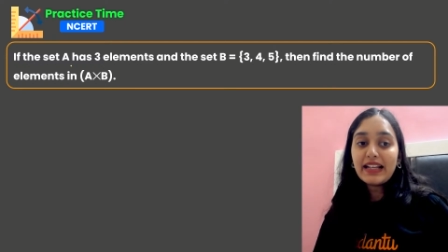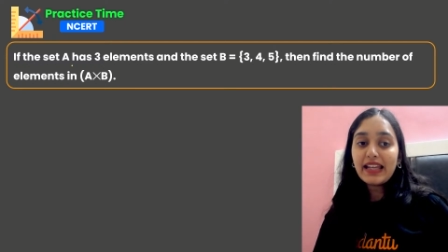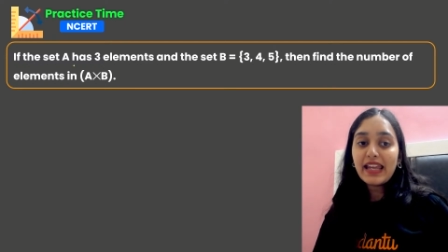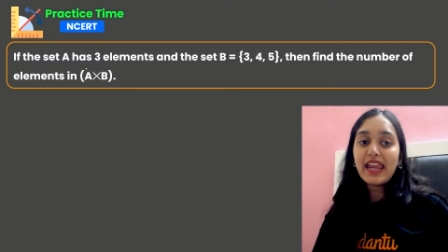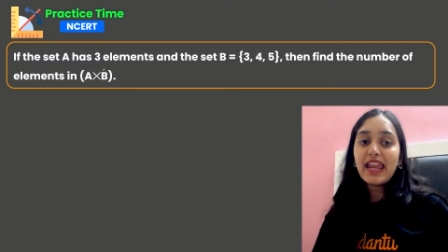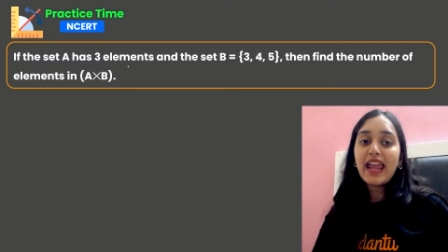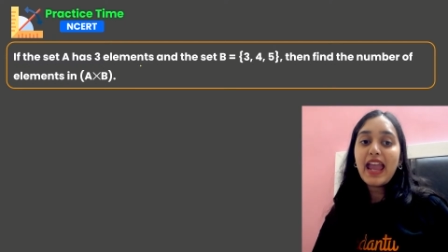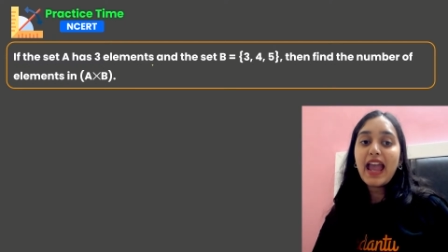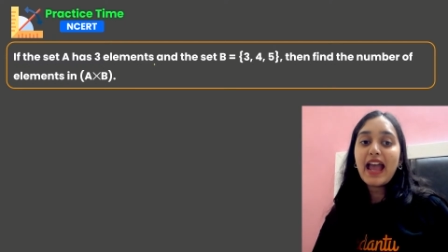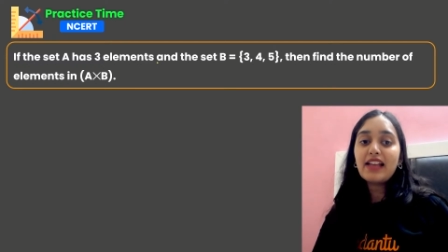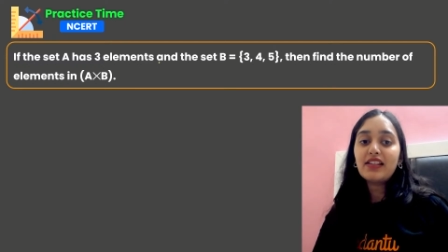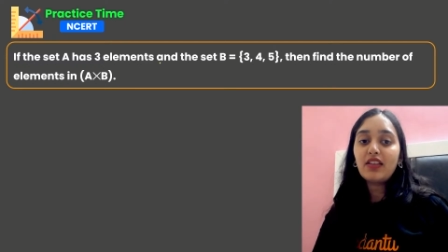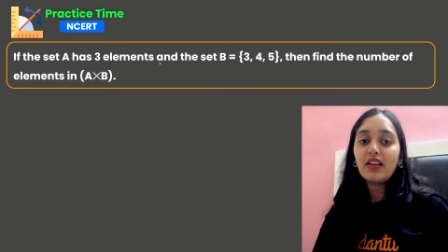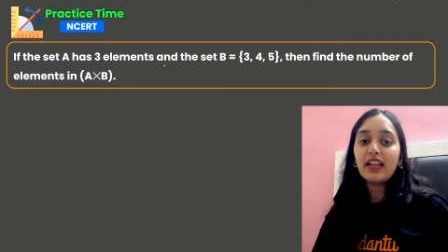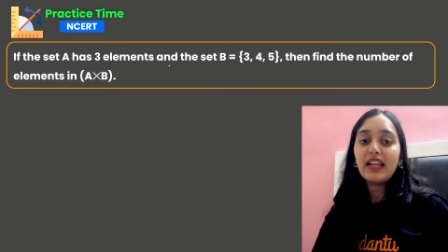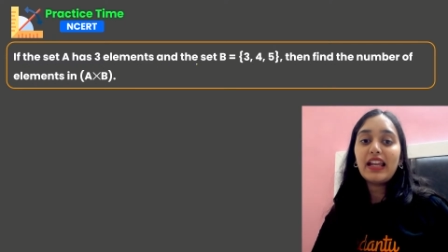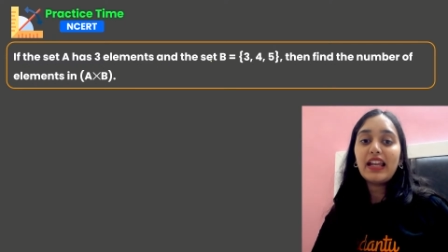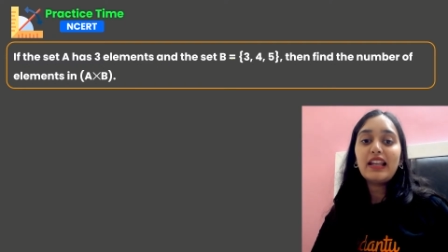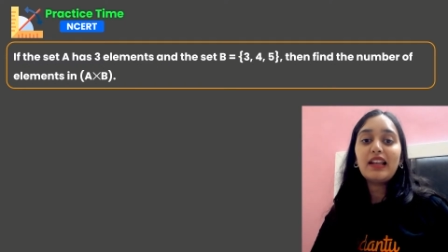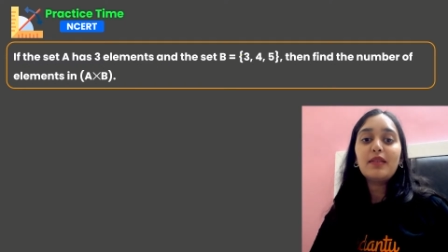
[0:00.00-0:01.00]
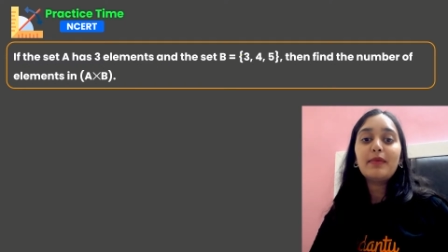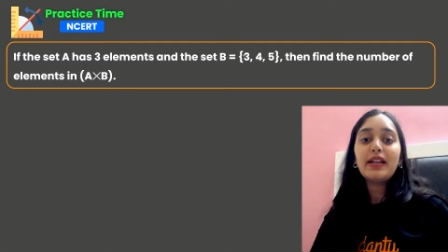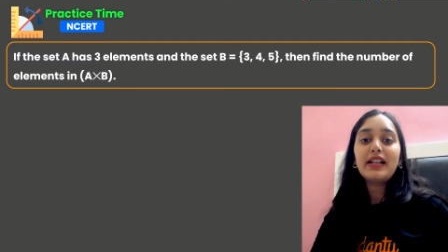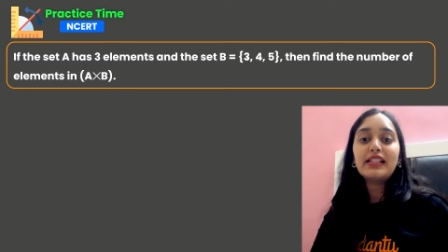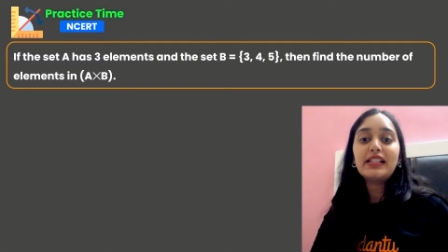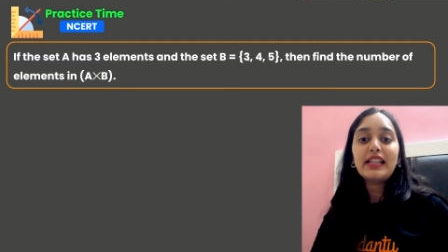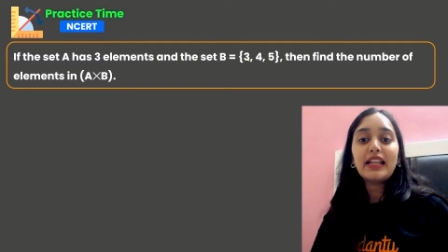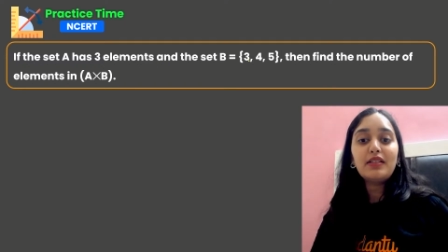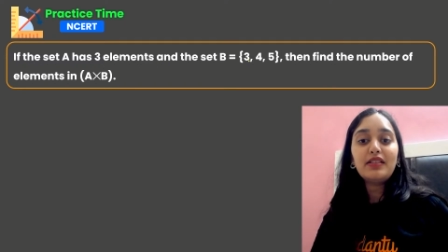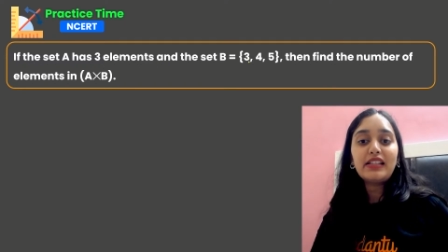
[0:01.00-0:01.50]
A has 3
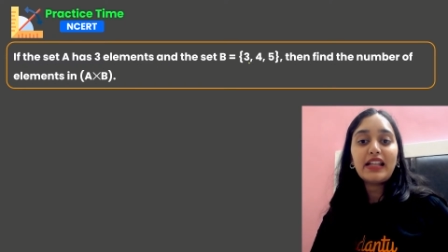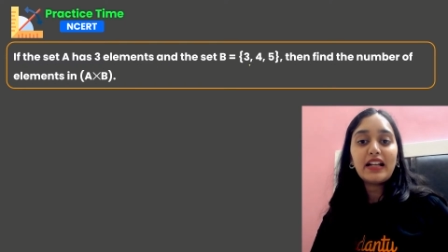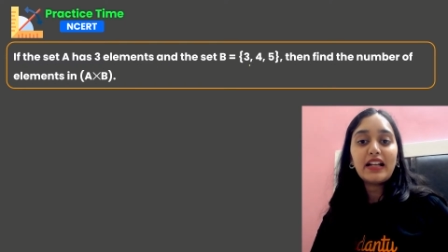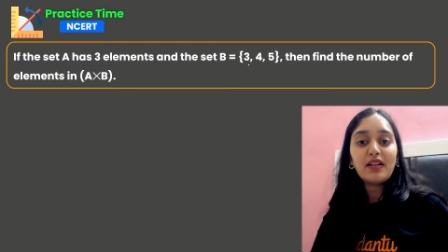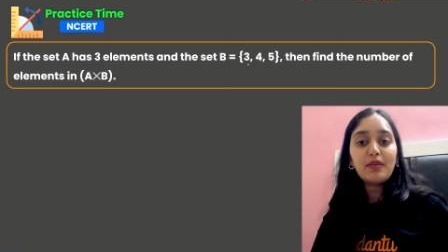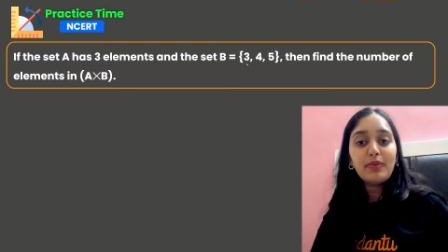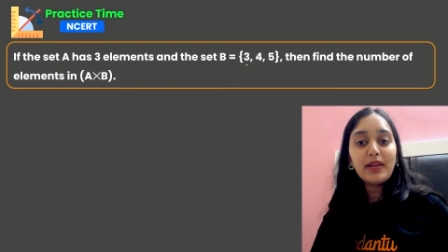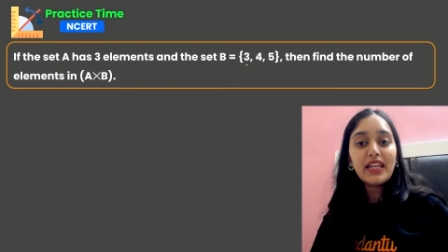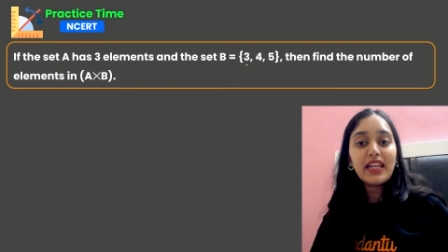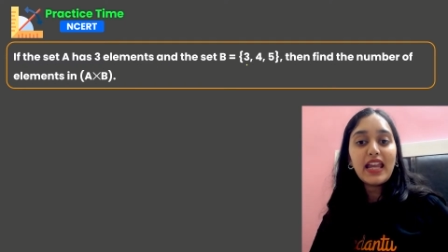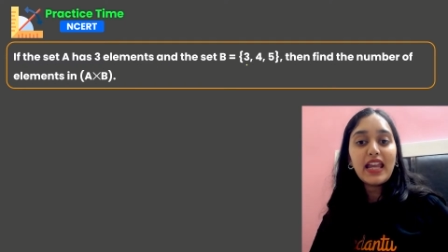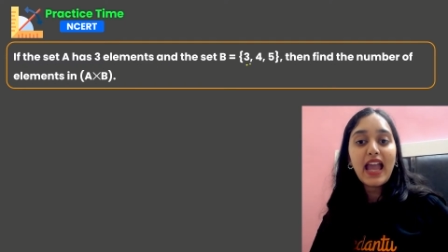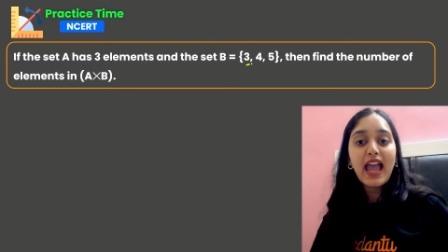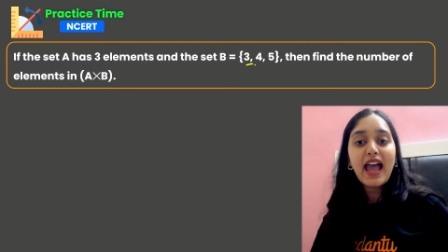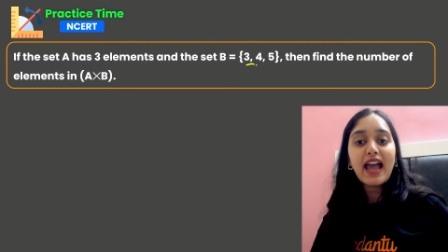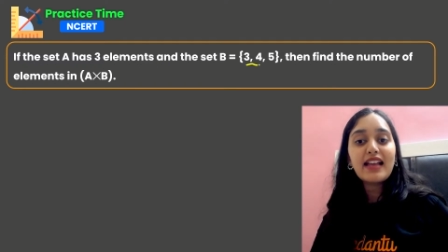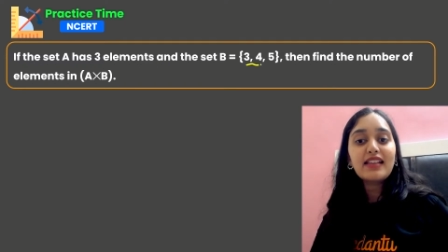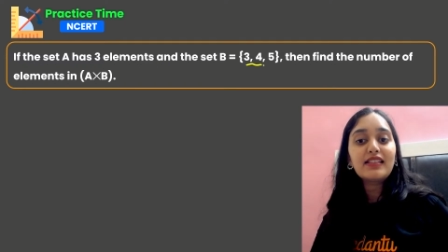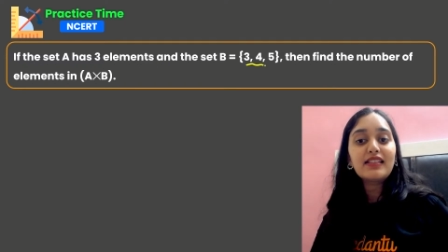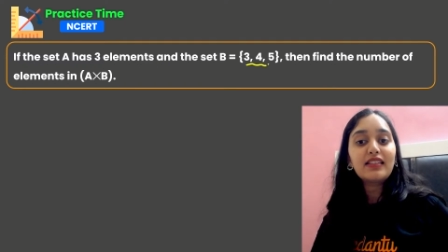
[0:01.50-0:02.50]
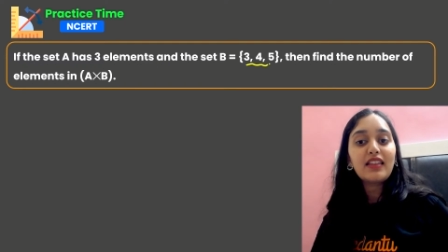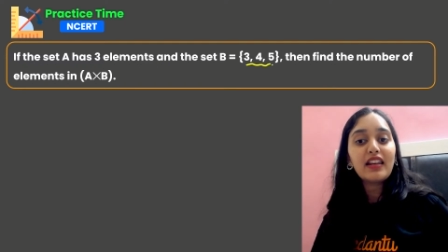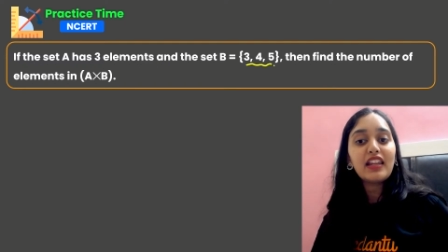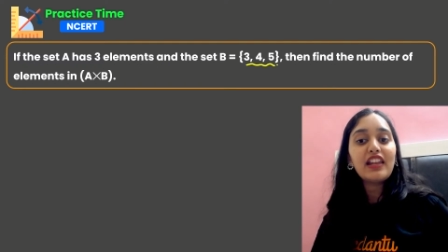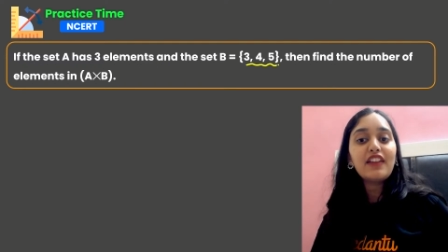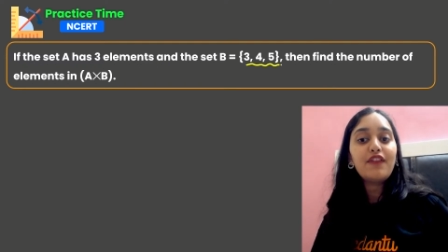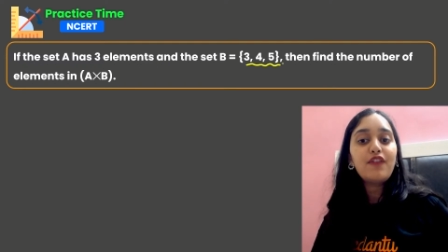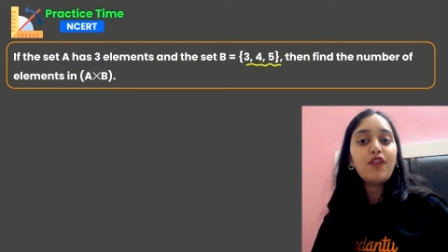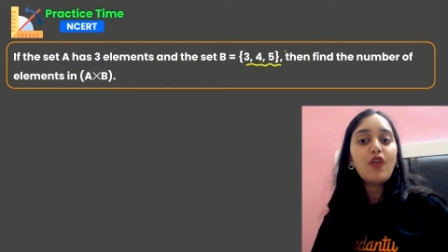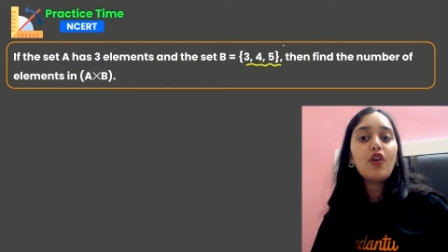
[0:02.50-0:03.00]
elements and set B has
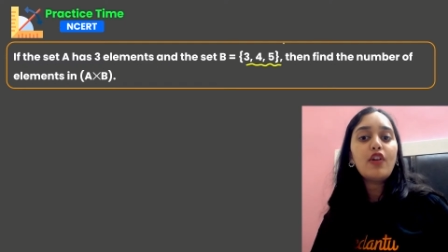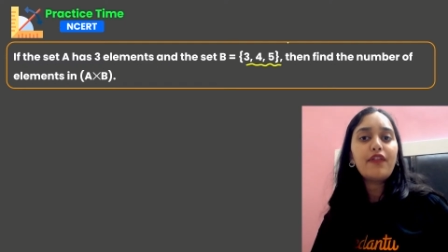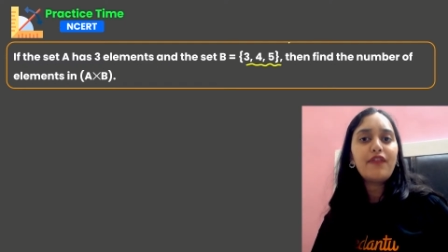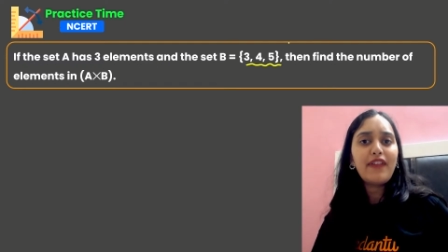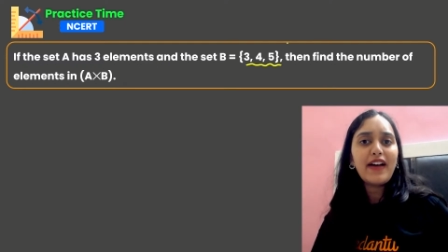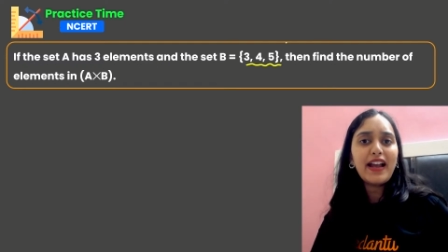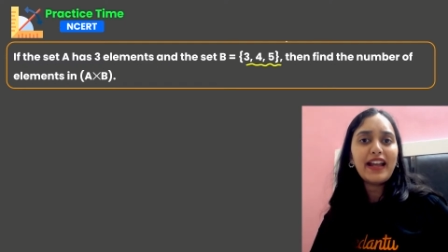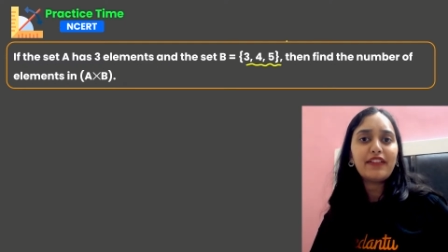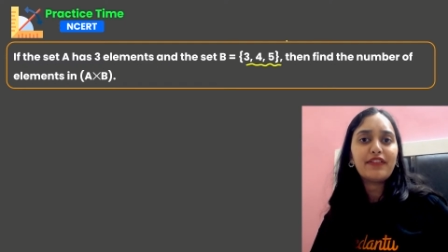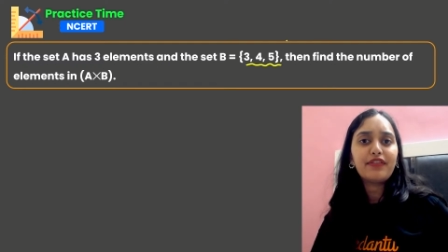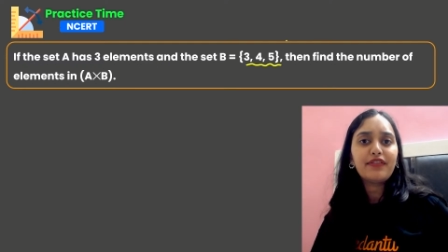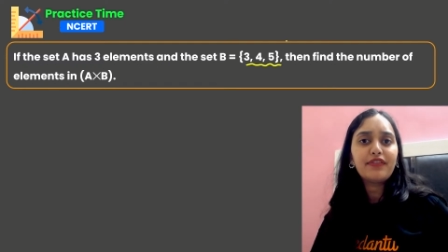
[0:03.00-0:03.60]
3, 4, 5,